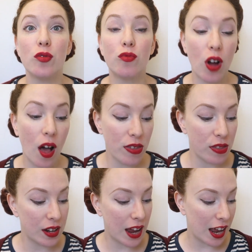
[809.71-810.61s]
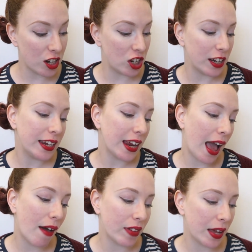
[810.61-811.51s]
rather than actually
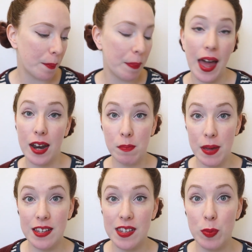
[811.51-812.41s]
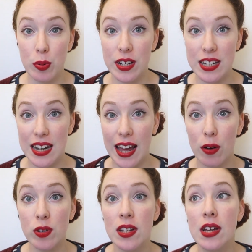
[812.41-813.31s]
having pattern pieces printed
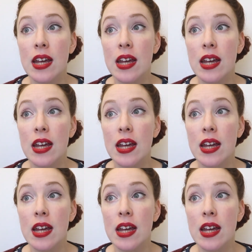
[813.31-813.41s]
out.